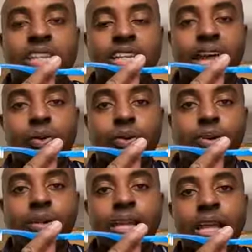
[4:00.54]
the
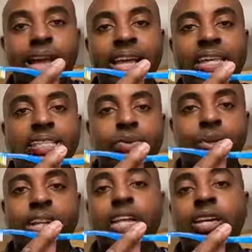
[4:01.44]
network and he's
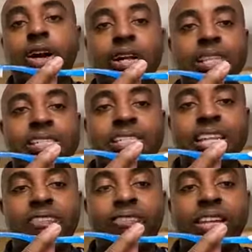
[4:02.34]
what they call is
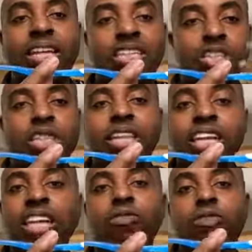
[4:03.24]
sniffing, he's
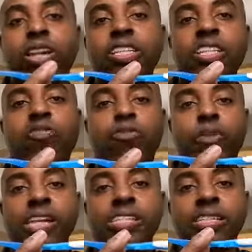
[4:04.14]
looking for this
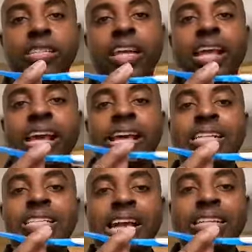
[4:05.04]
information,
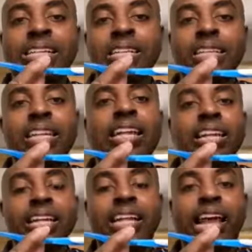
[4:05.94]
he technically can
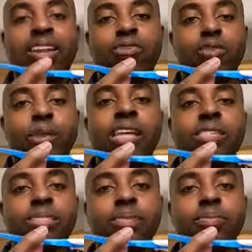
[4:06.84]
get that
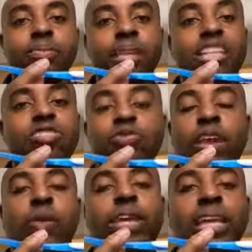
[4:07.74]
information. It's
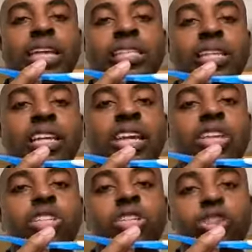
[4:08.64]
very easy
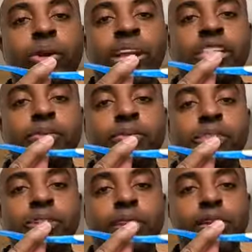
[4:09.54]
to
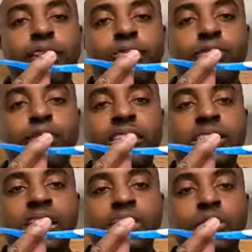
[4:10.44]
to the
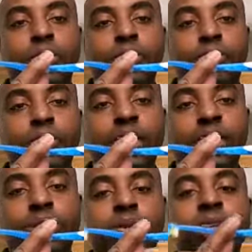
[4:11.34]
information that's going from
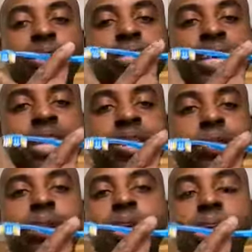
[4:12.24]
here to
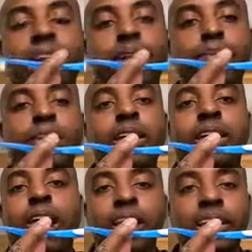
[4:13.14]
here. It can be a
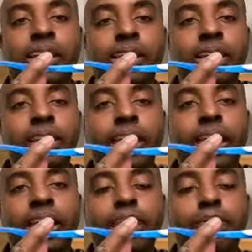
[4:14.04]
login.
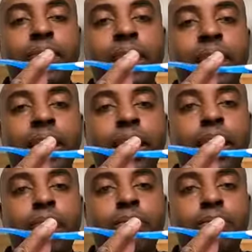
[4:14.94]
It can be
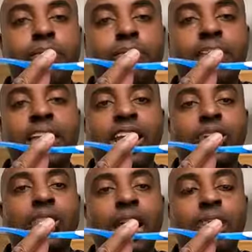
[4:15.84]
something that
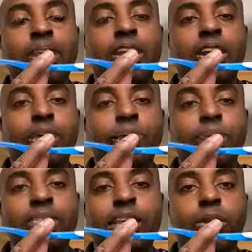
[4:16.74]
you're typing on a
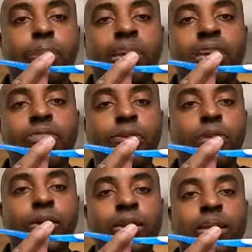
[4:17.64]
website, your Bank of
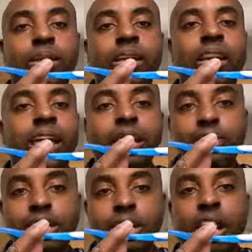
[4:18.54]
America. It can
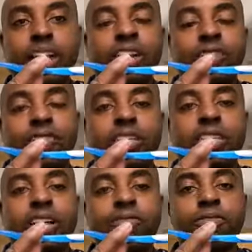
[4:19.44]
be a lot of different
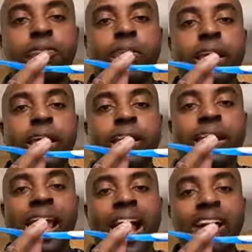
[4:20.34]
stuff.
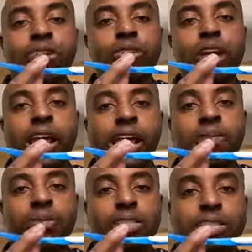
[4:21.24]
The hackers are
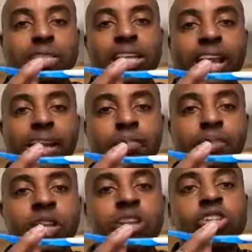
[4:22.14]
able to see that.
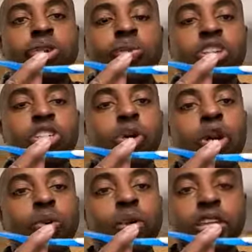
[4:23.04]
So what you're
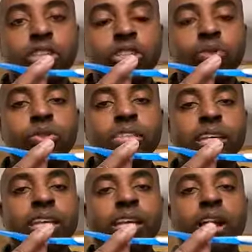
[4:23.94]
going to want to do to
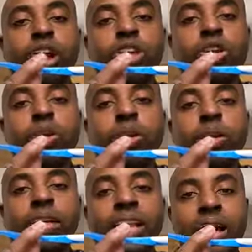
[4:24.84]
get on your
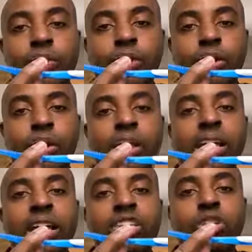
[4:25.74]
network
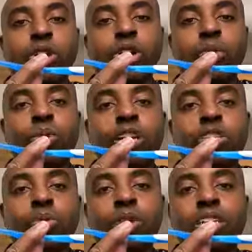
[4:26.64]
is you're going to want to
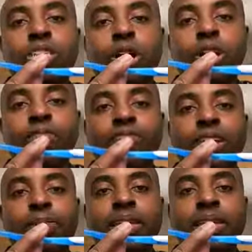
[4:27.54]
do what is called a
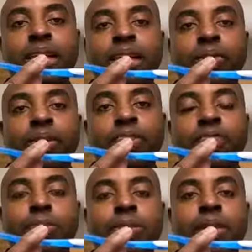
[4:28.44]
VPN. And what a
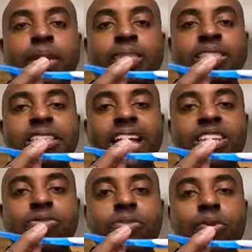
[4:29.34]
VPN
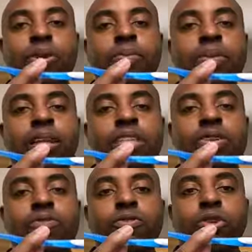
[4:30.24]
stands for is
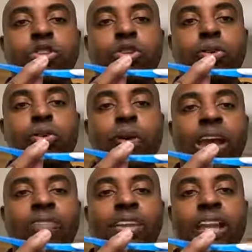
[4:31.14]
a virtual
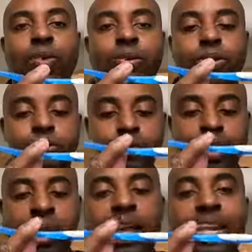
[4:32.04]
private network.
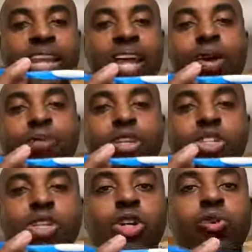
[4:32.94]
And now I'm going to
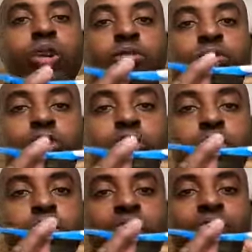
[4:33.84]
show you what a virtual
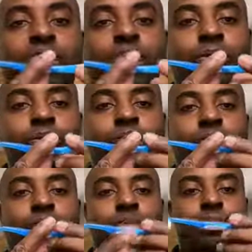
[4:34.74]
private network
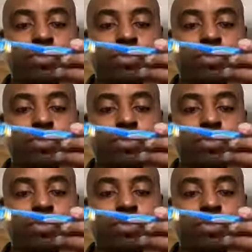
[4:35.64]
does.